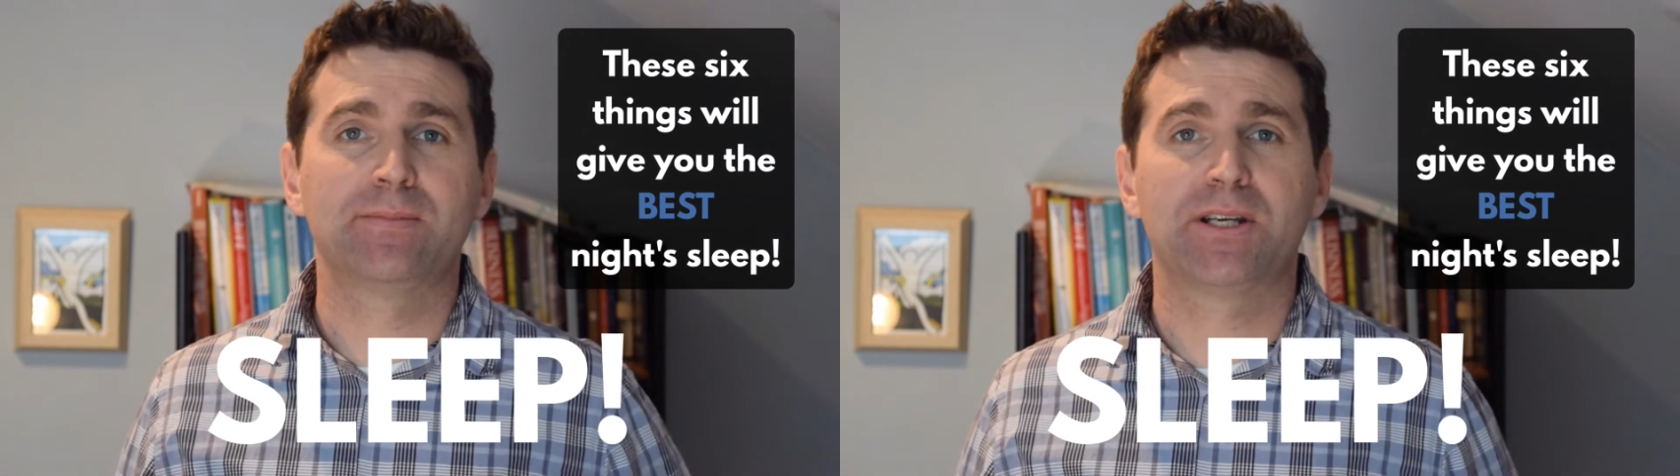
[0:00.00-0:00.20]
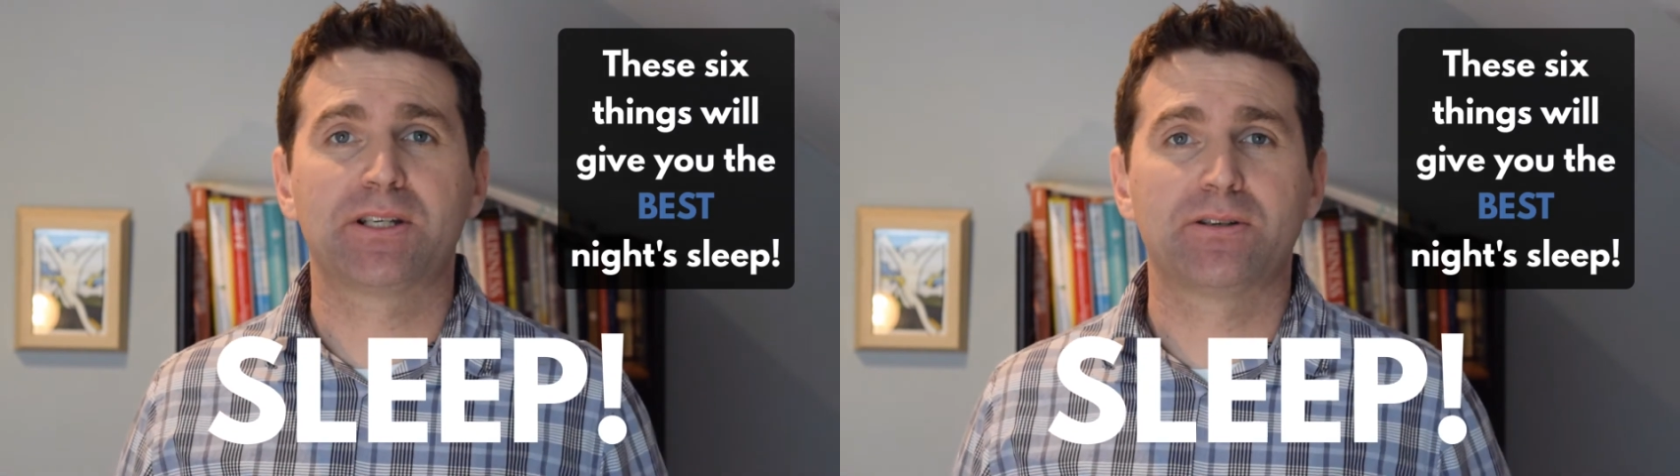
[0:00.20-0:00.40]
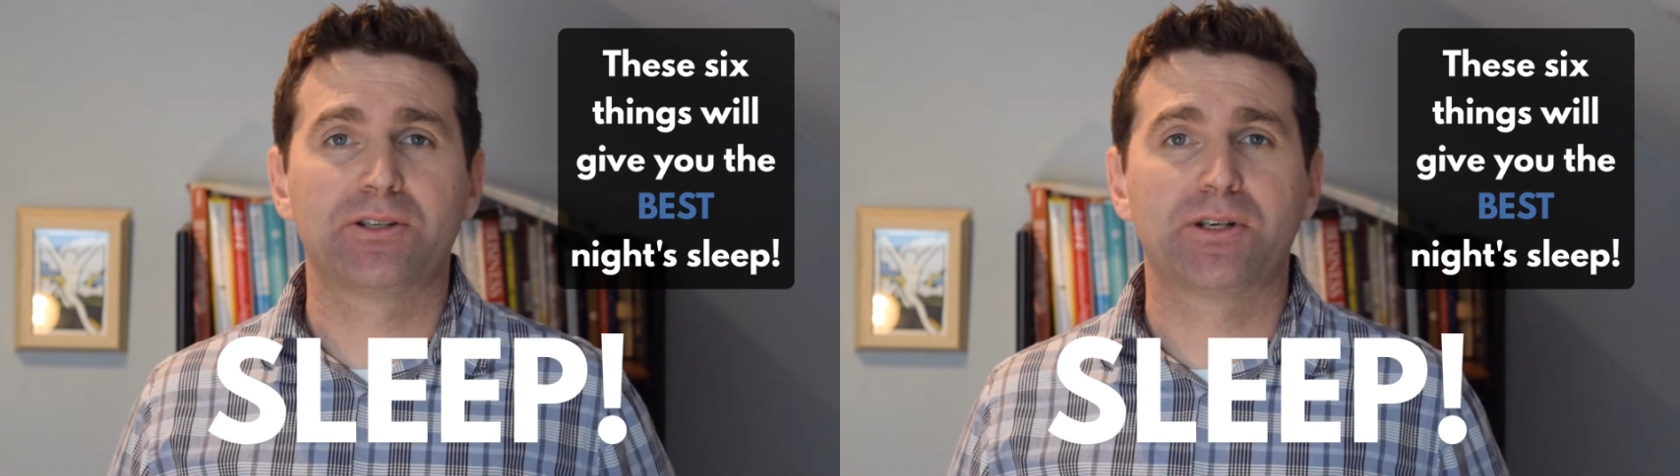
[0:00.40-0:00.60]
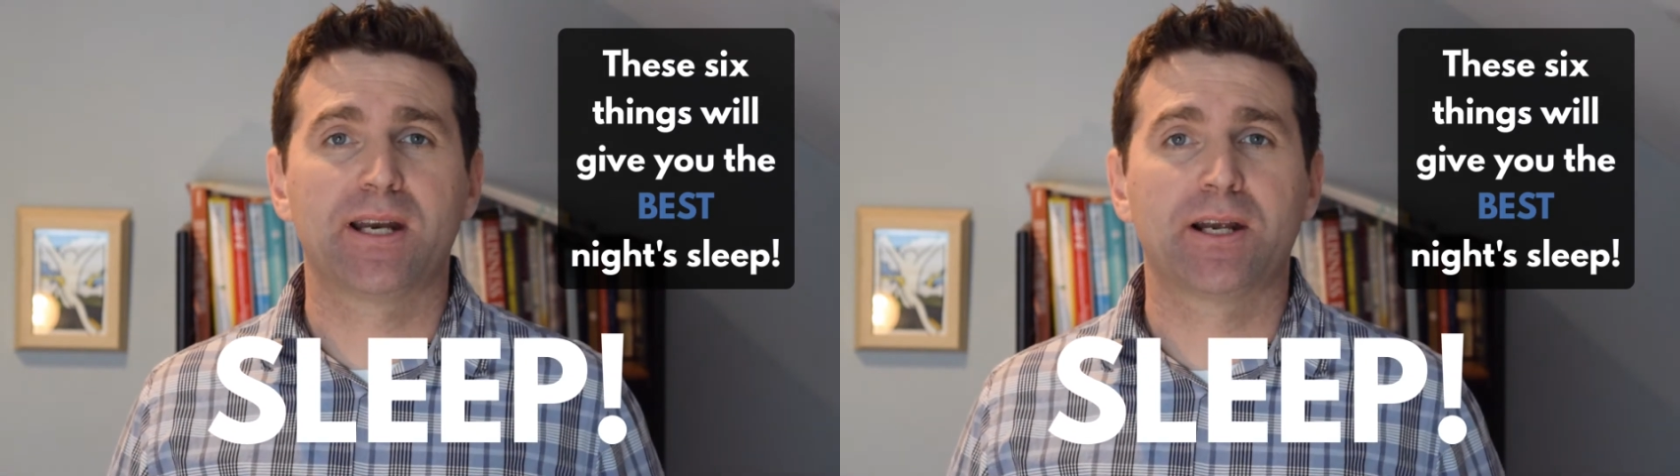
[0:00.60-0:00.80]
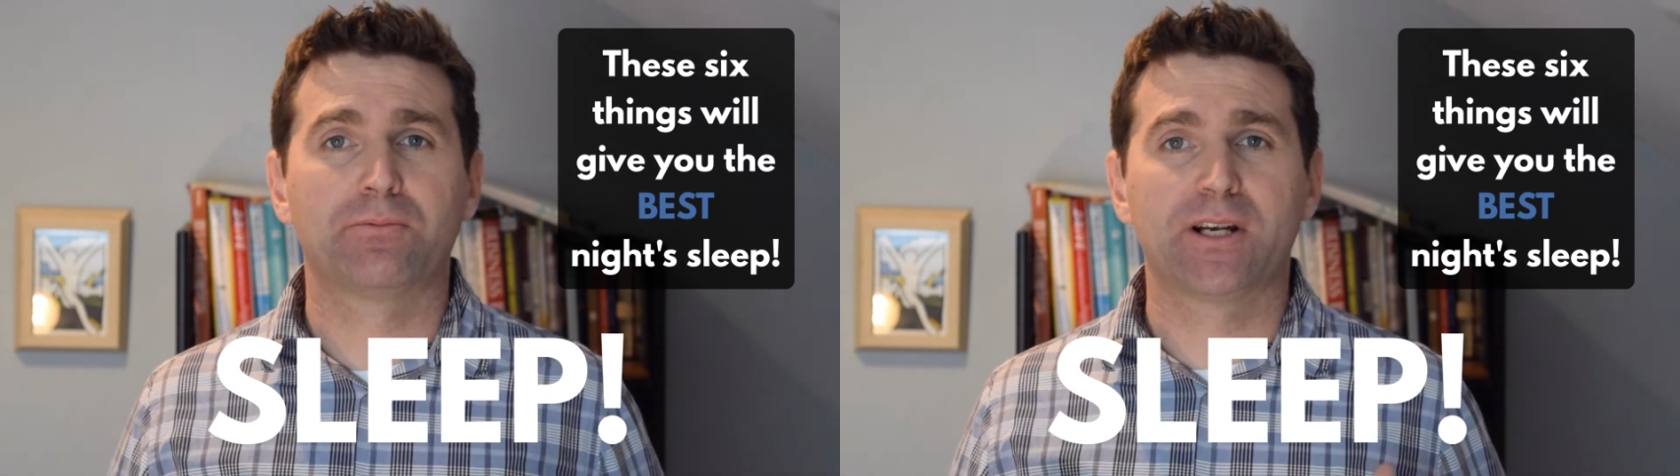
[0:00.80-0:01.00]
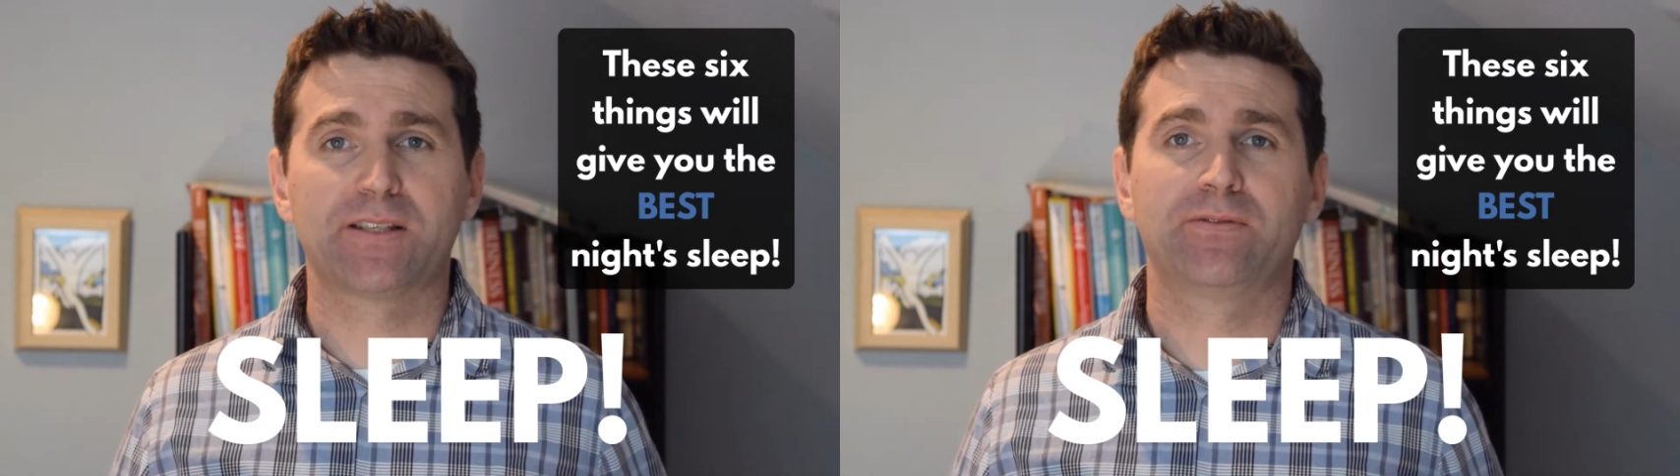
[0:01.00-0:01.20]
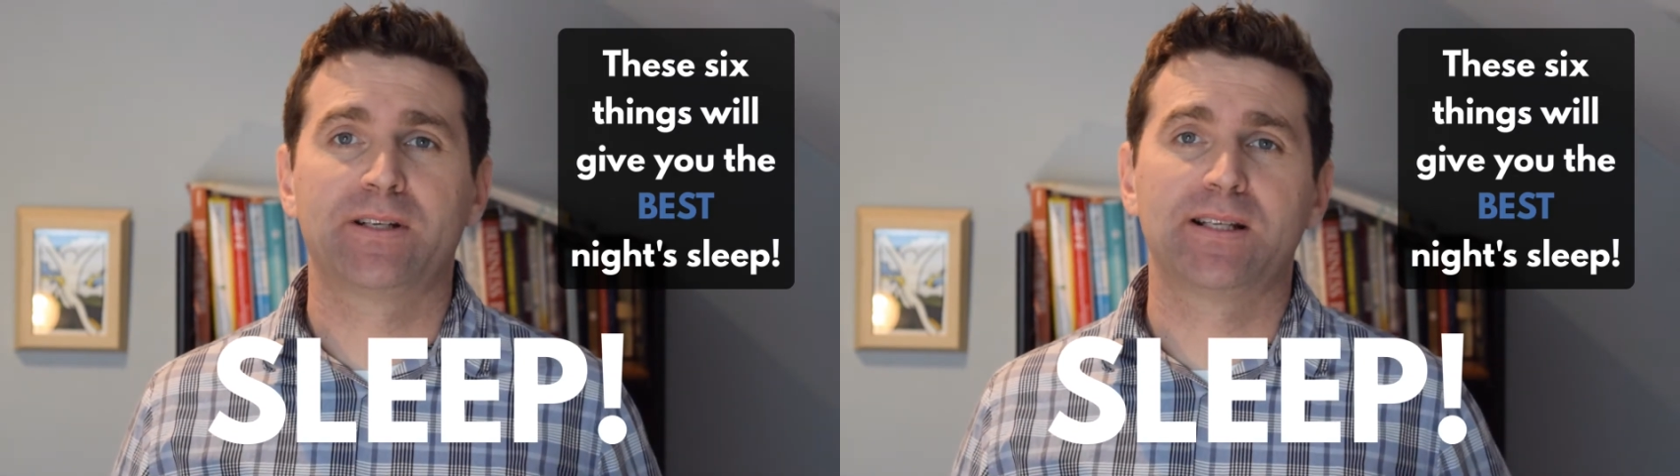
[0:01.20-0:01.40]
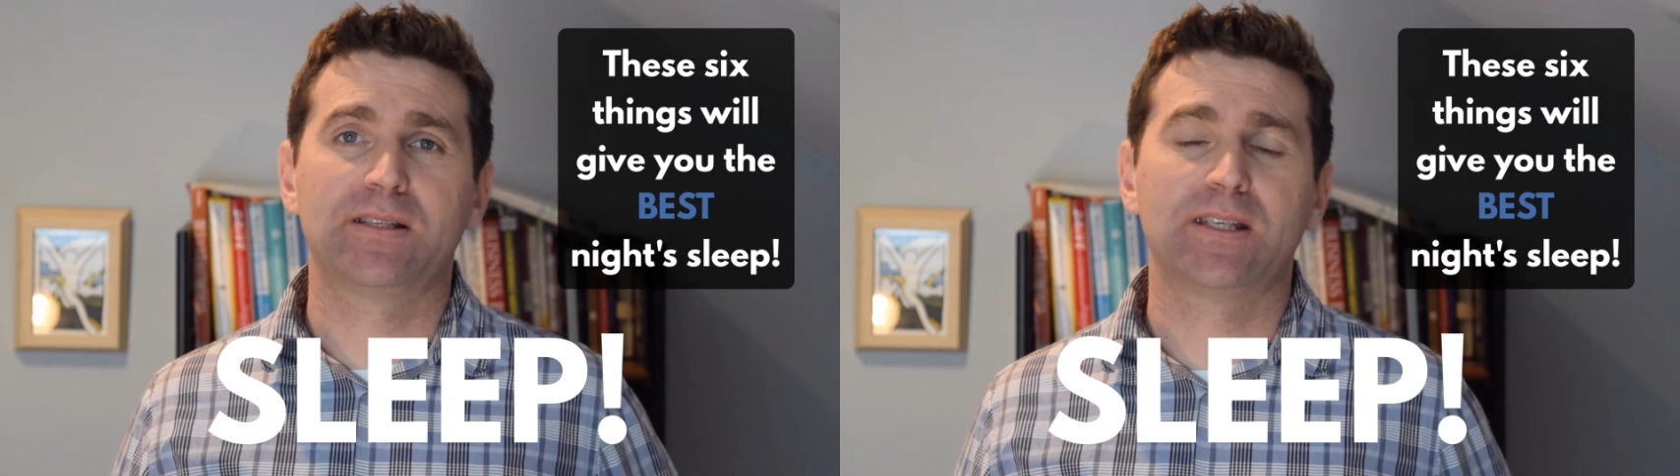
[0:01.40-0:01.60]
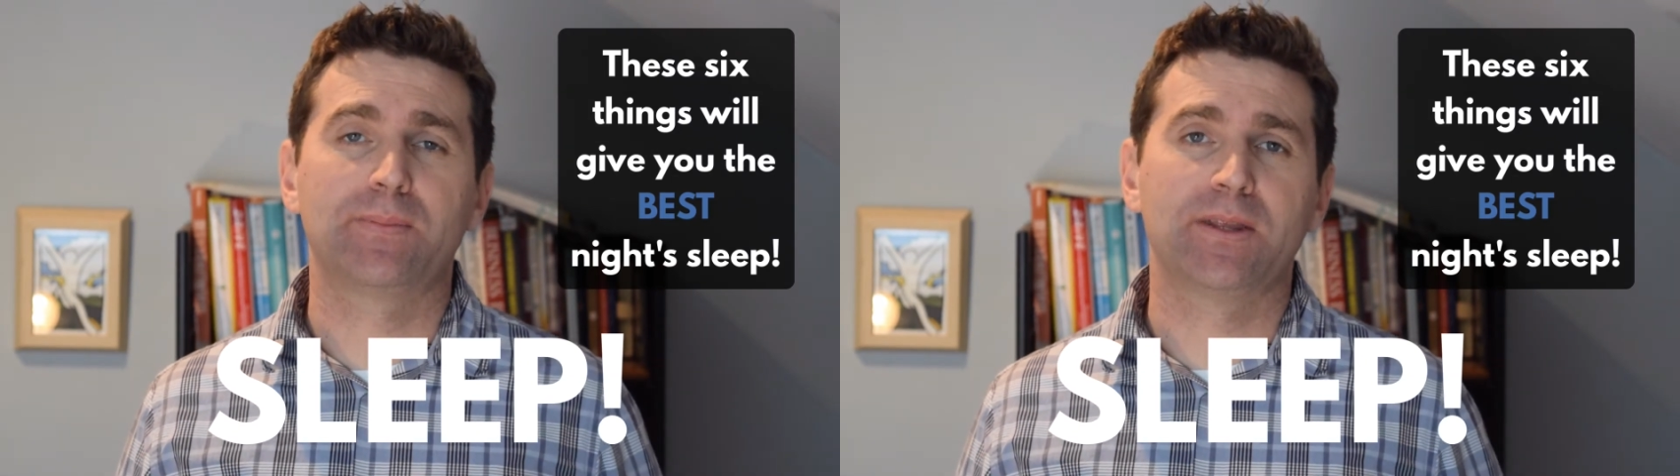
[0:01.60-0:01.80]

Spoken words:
to make sure that you're getting a restful night's sleep.